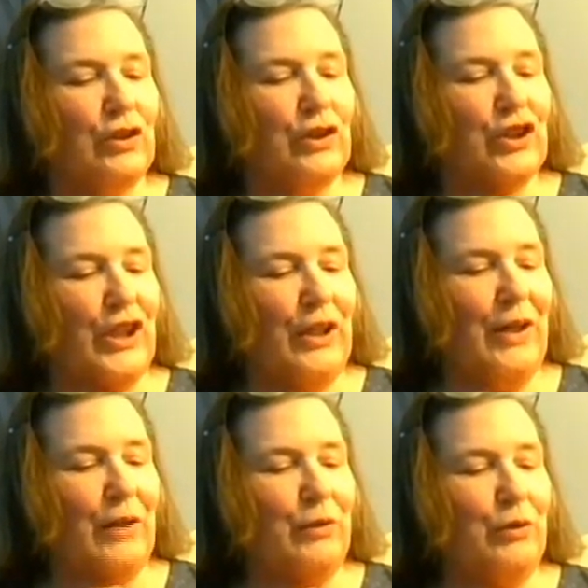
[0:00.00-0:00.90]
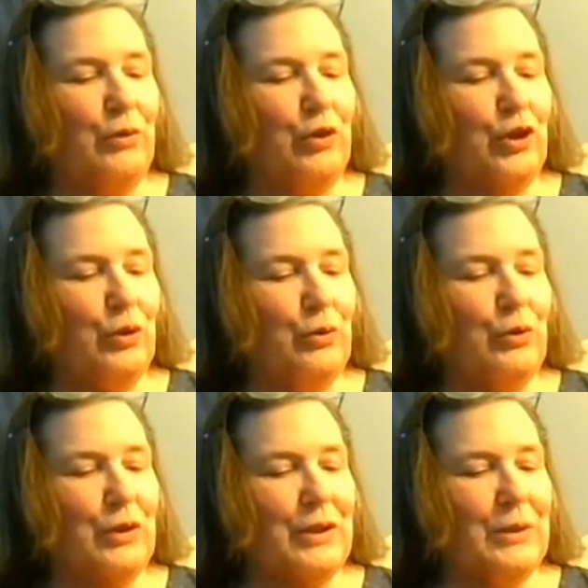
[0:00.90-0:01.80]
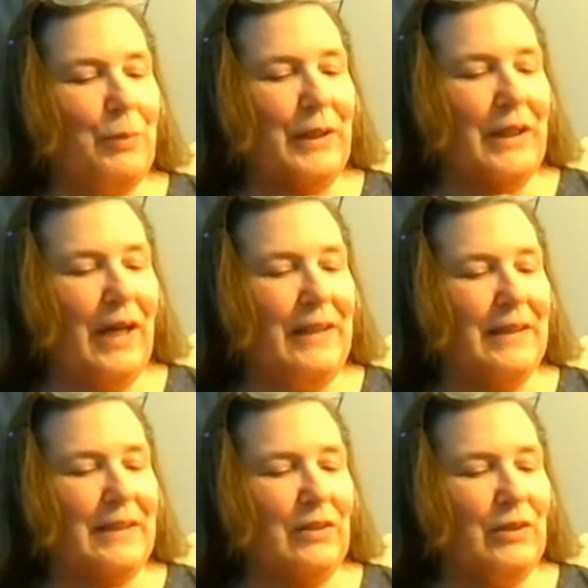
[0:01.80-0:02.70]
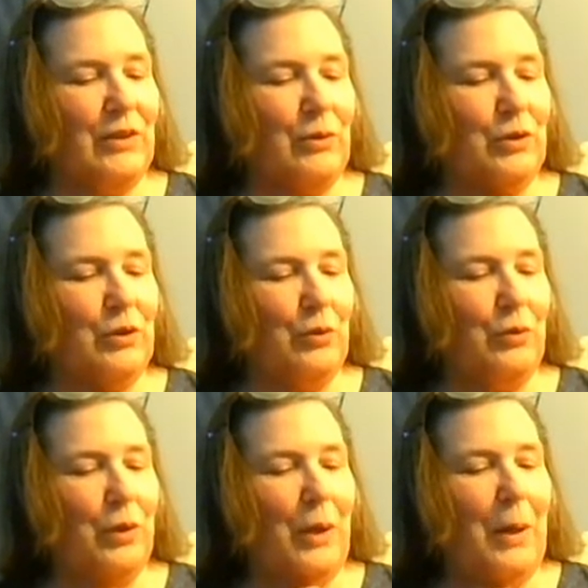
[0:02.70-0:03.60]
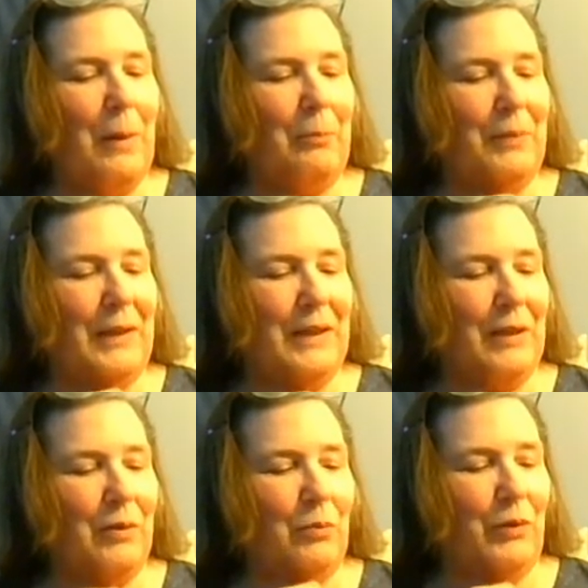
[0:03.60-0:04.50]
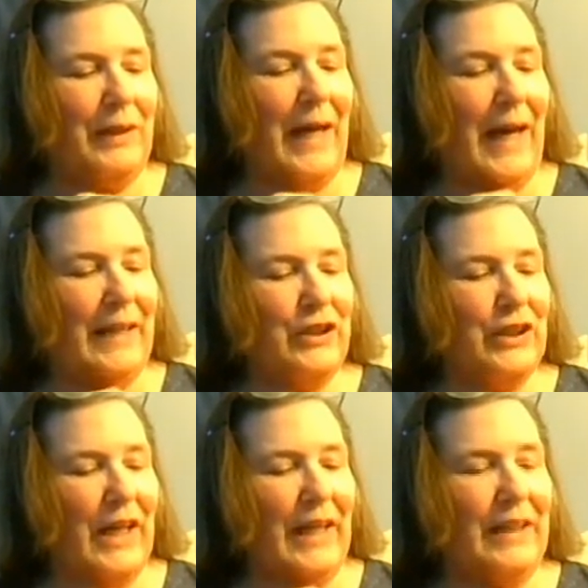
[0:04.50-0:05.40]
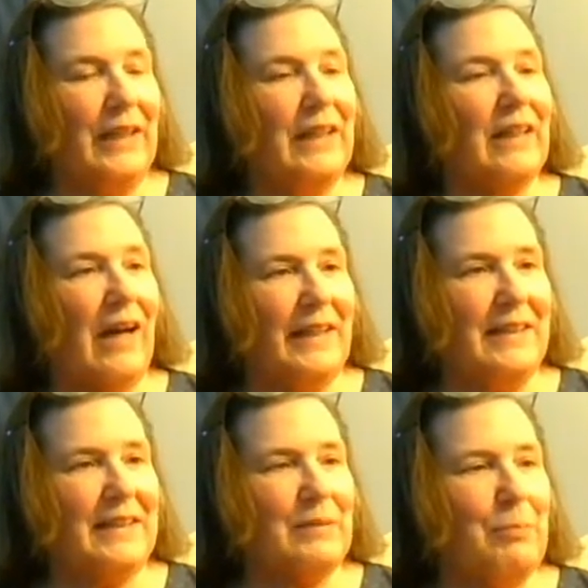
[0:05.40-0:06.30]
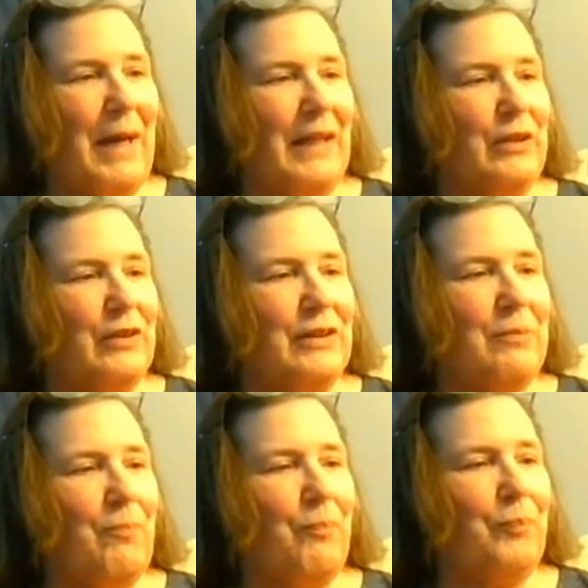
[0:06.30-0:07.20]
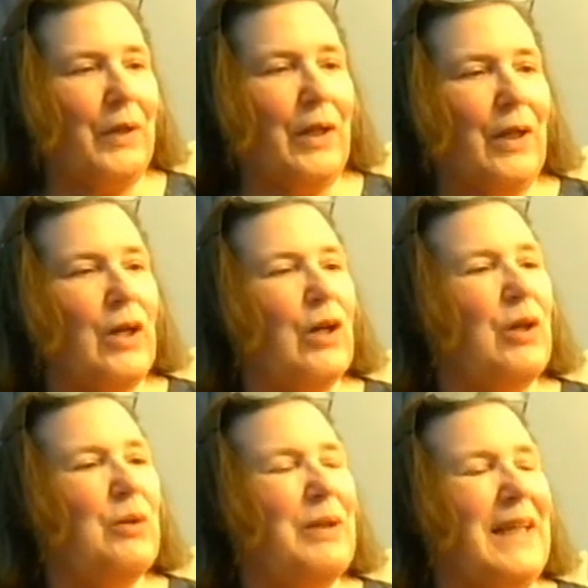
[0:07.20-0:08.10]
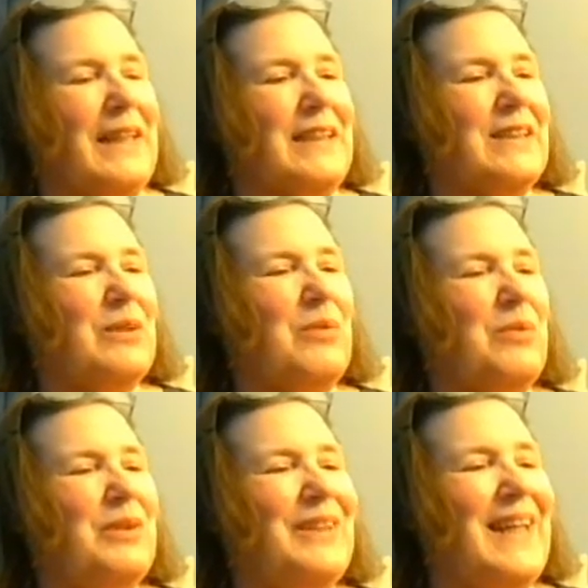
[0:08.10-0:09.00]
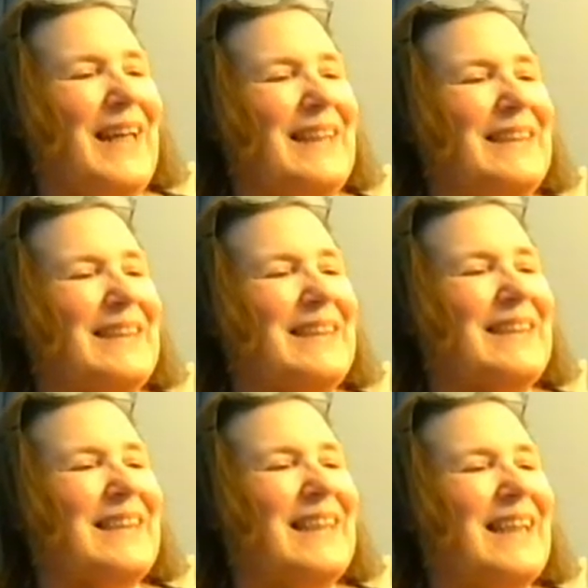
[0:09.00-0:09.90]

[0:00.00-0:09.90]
Share how you choose to spread kindness on social media with hashtag Kindness Matters. Okay, so let's